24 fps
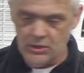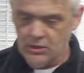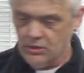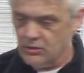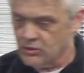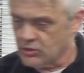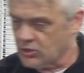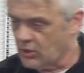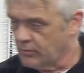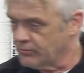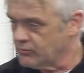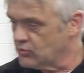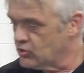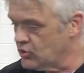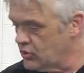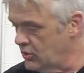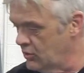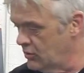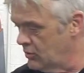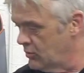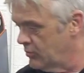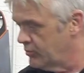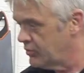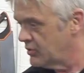some
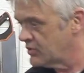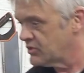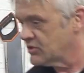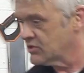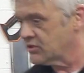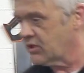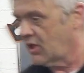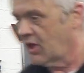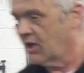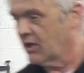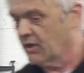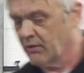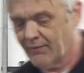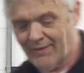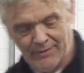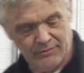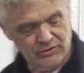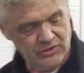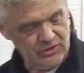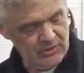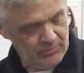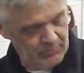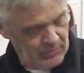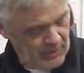tube, which is lying
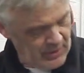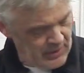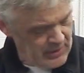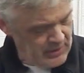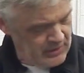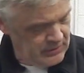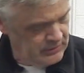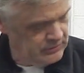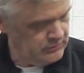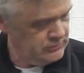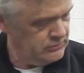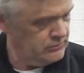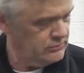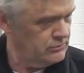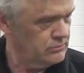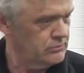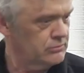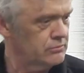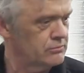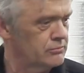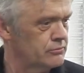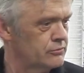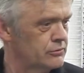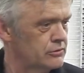around somewhere.
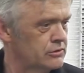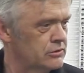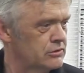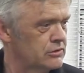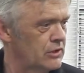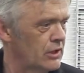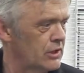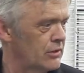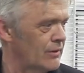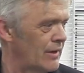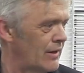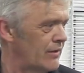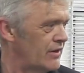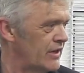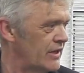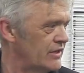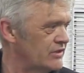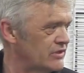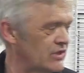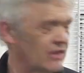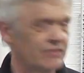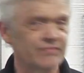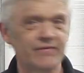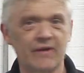Don't know where it
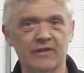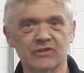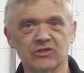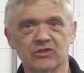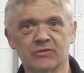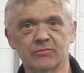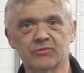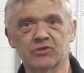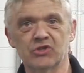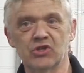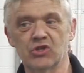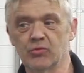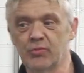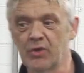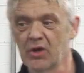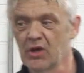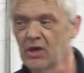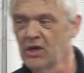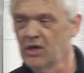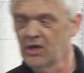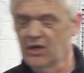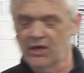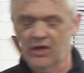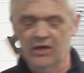is, I'll find some tube.
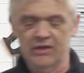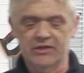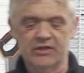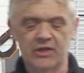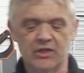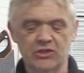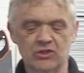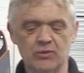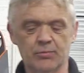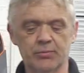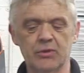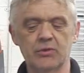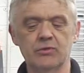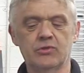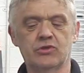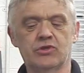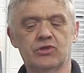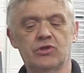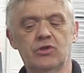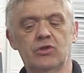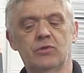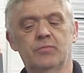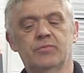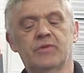It takes a blue
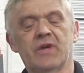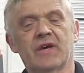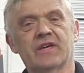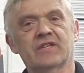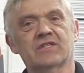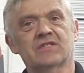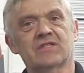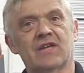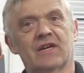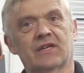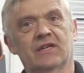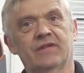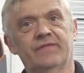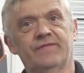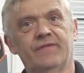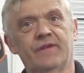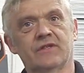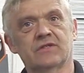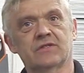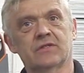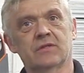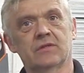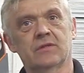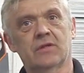tube that exactly
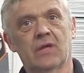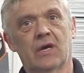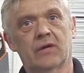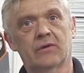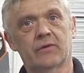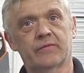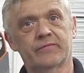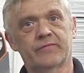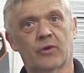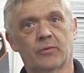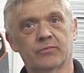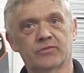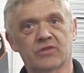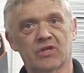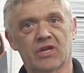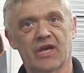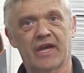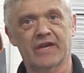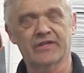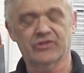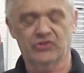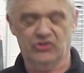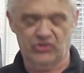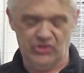fits in there and forms a
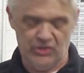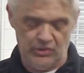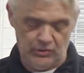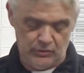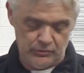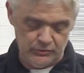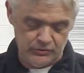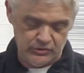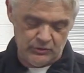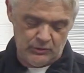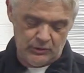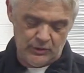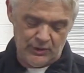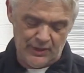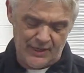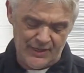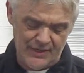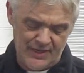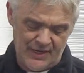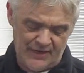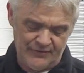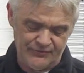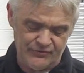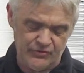gas seal. So all
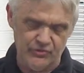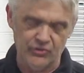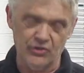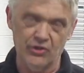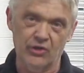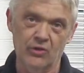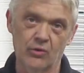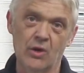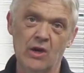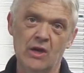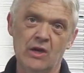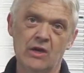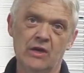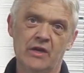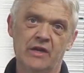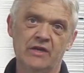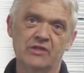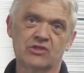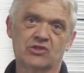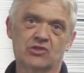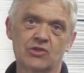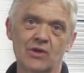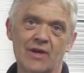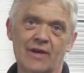I have to do
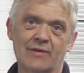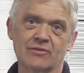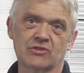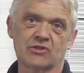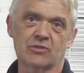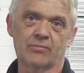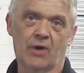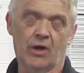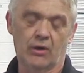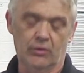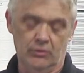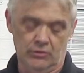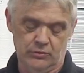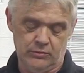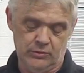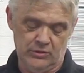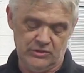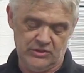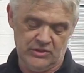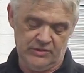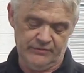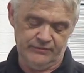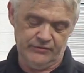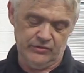is drill out some holes,
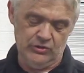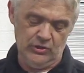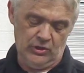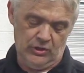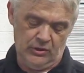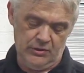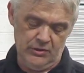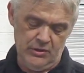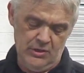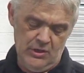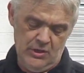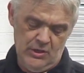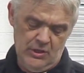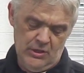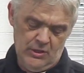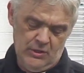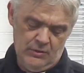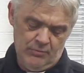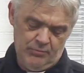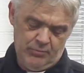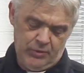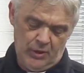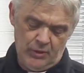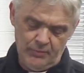which I've done,
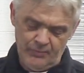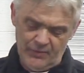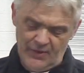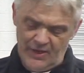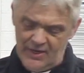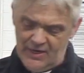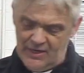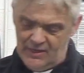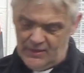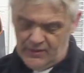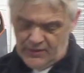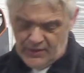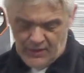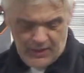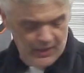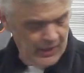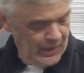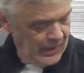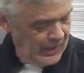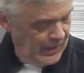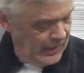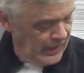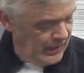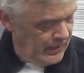pop that in
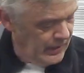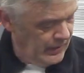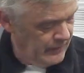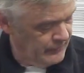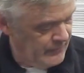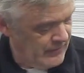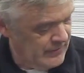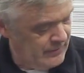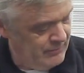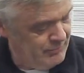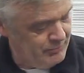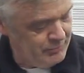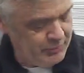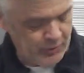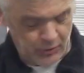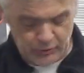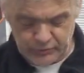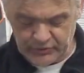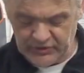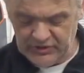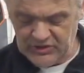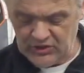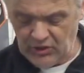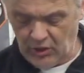there and then
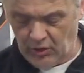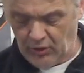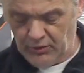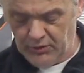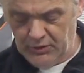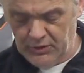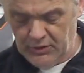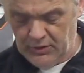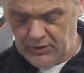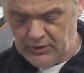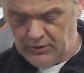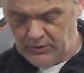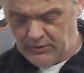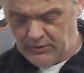bolt it on